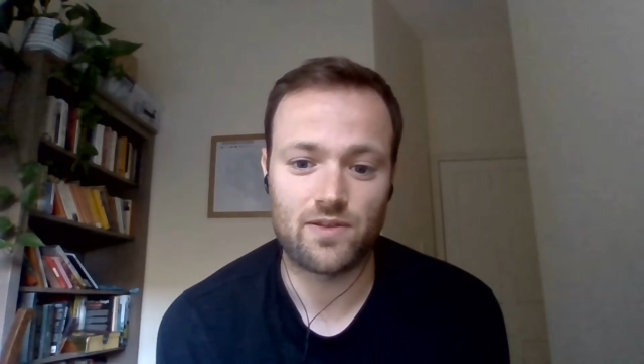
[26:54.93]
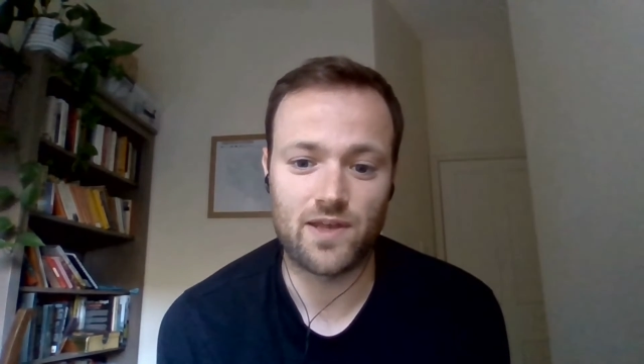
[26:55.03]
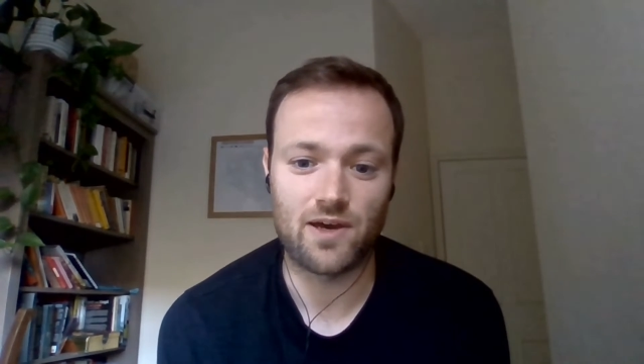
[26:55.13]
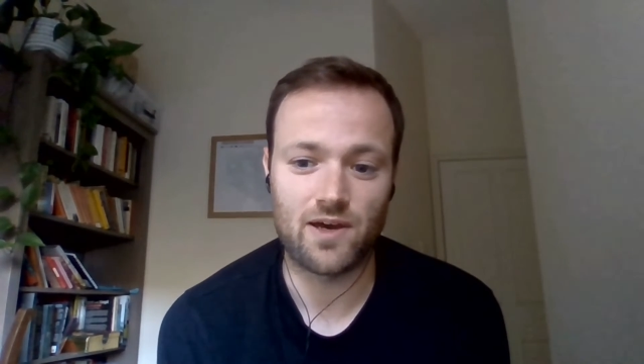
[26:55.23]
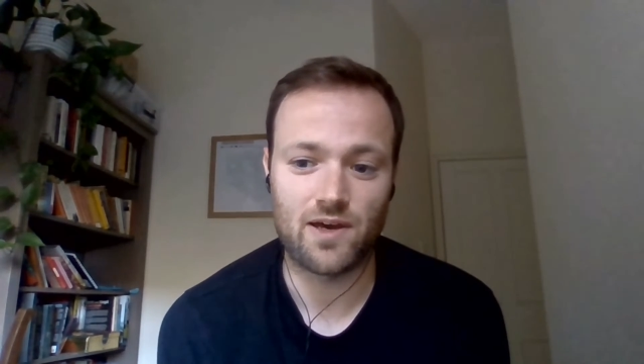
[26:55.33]

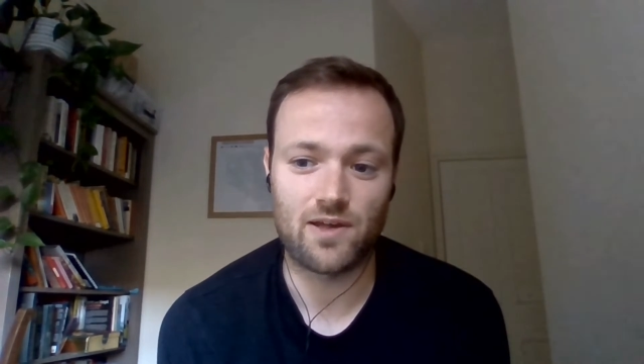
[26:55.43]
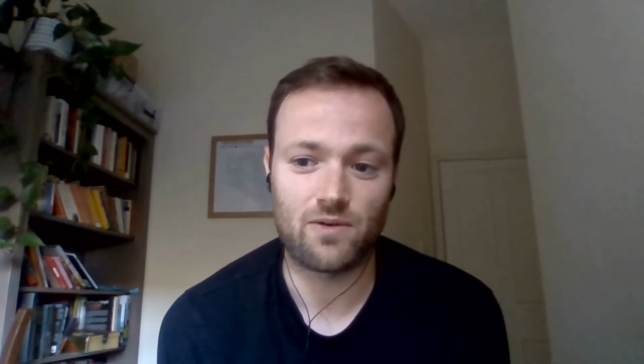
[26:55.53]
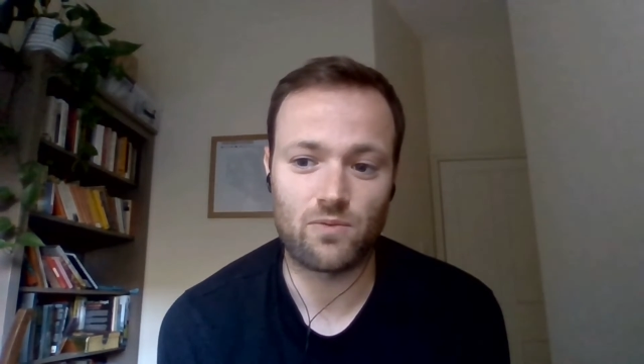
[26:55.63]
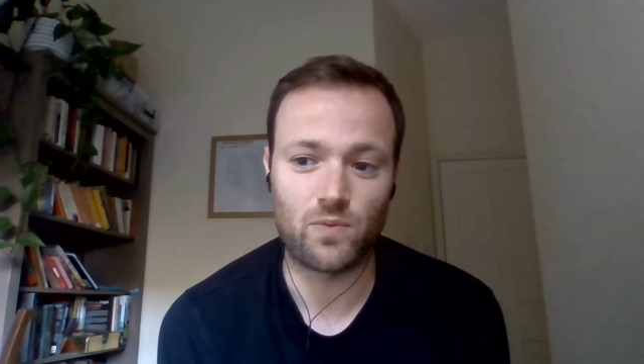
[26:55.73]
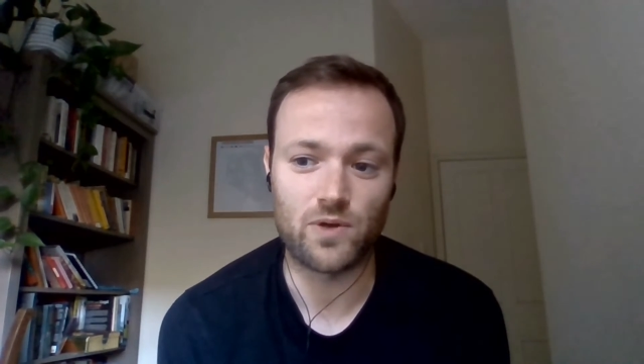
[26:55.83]

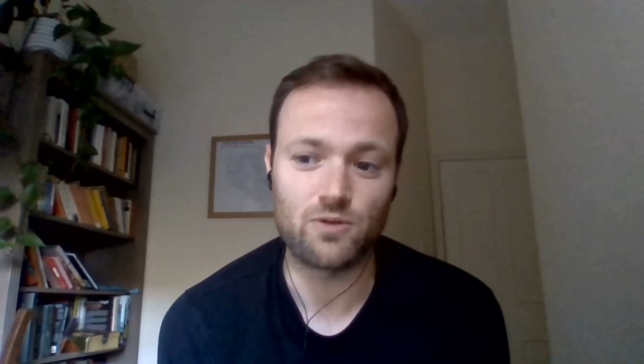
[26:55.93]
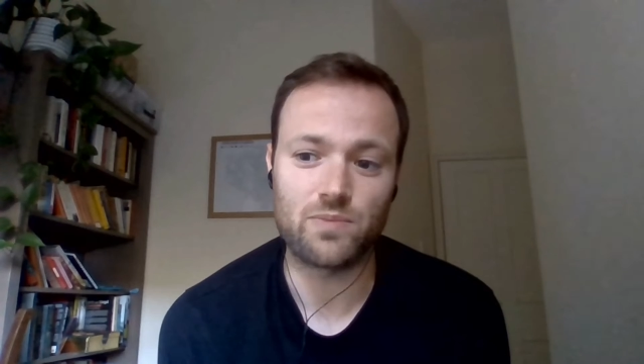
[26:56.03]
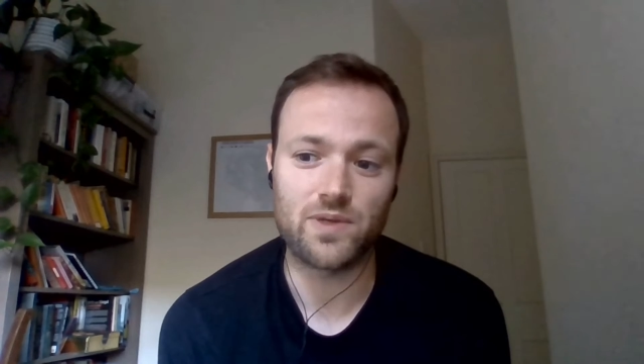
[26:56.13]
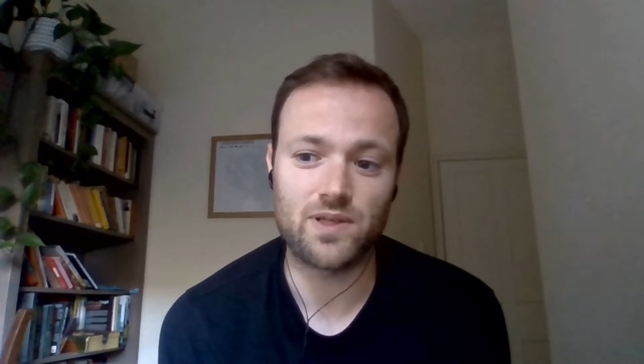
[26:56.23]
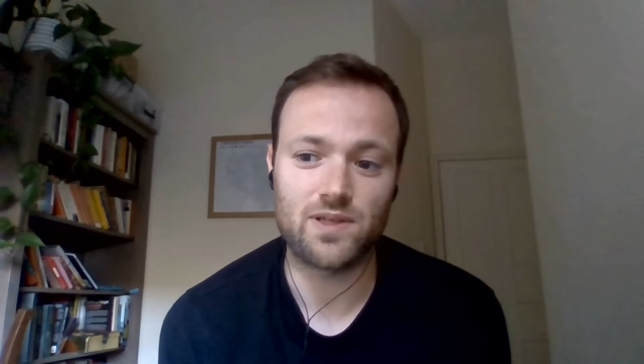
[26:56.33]
there will
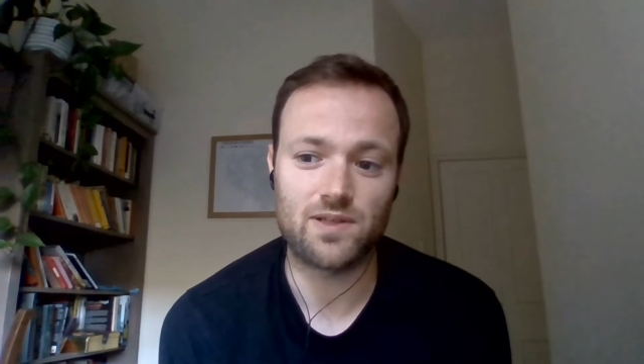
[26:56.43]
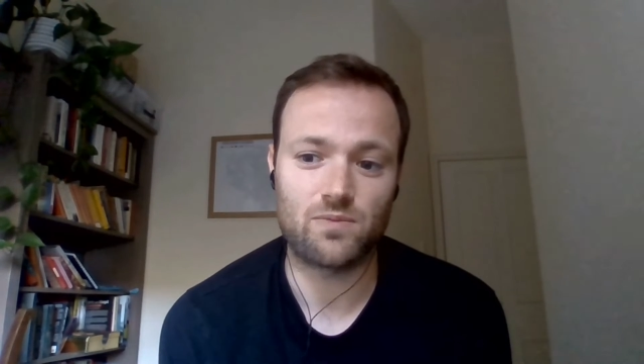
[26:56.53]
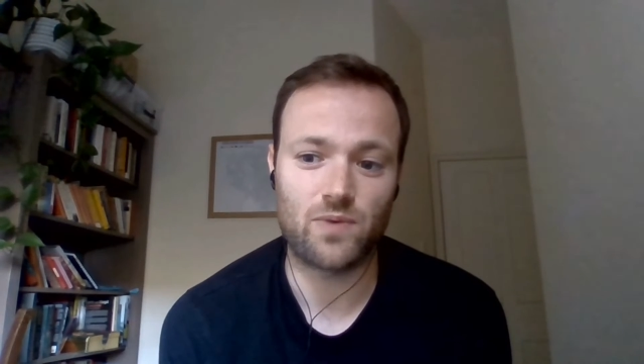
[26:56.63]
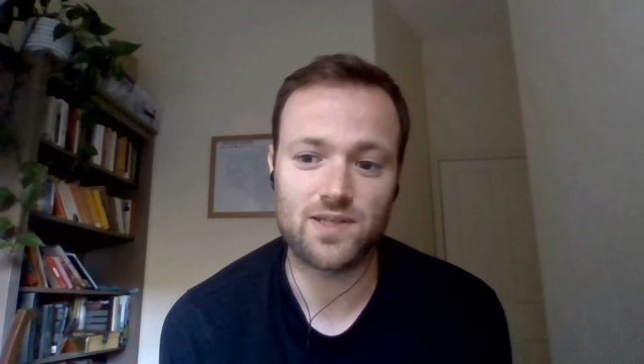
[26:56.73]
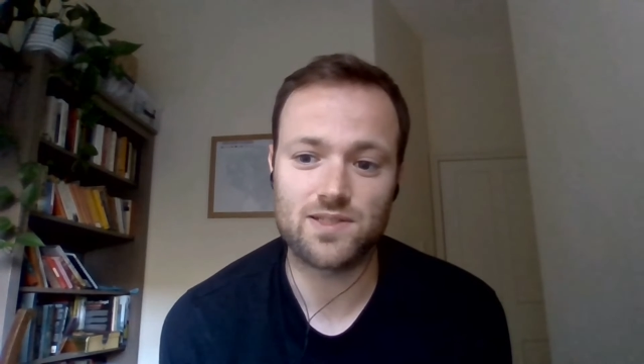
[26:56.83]
be
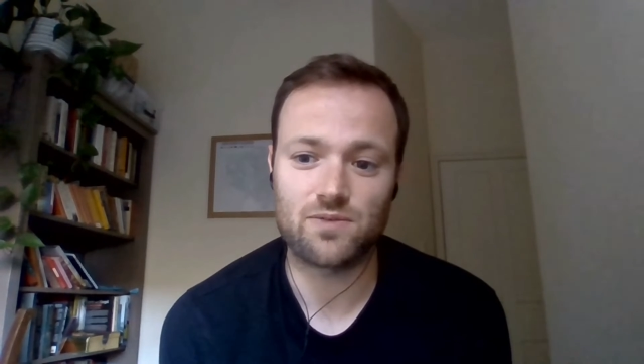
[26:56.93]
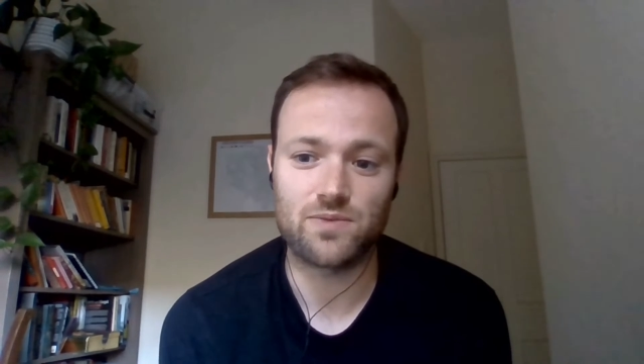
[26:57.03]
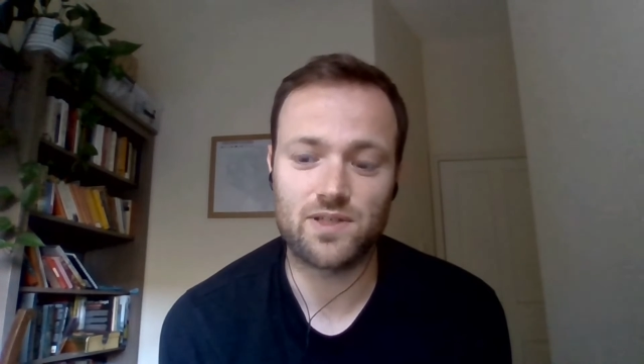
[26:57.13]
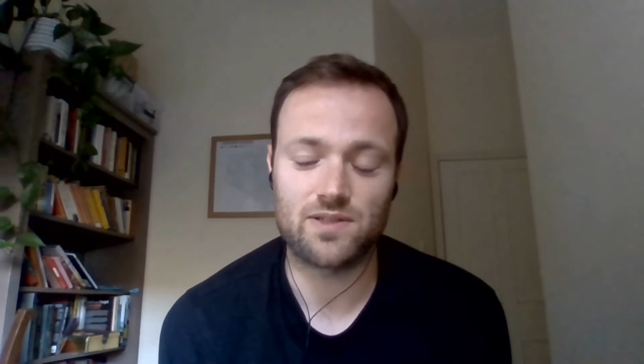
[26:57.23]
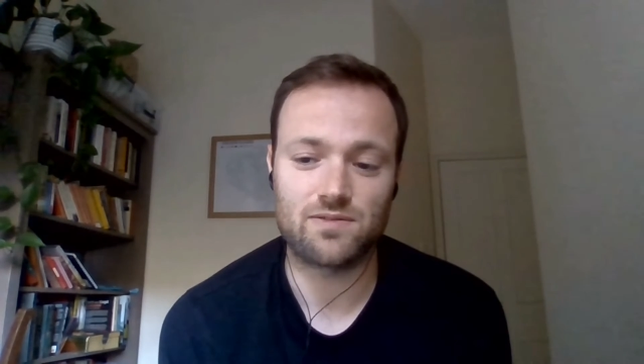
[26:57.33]
ways that
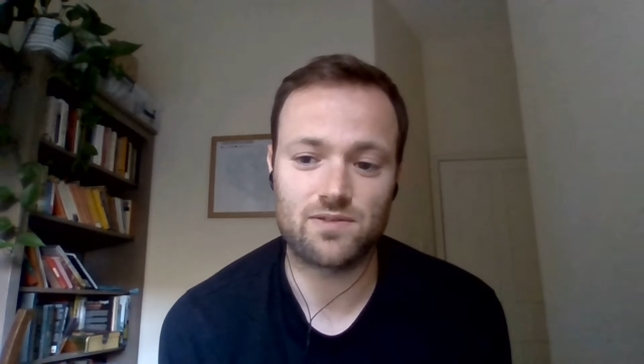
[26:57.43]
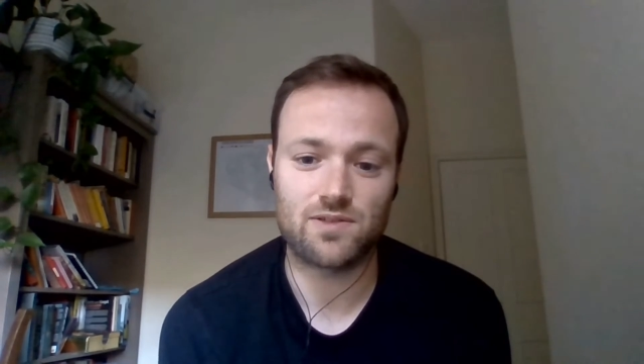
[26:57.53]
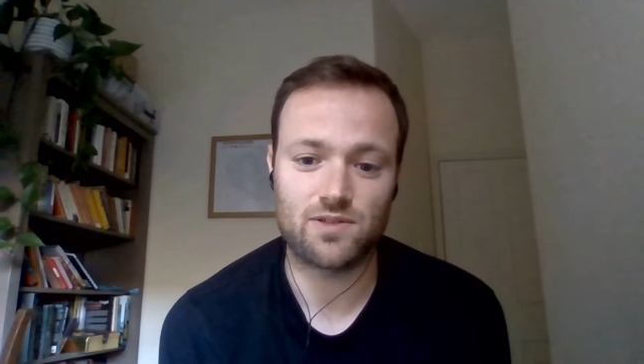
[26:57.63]
we can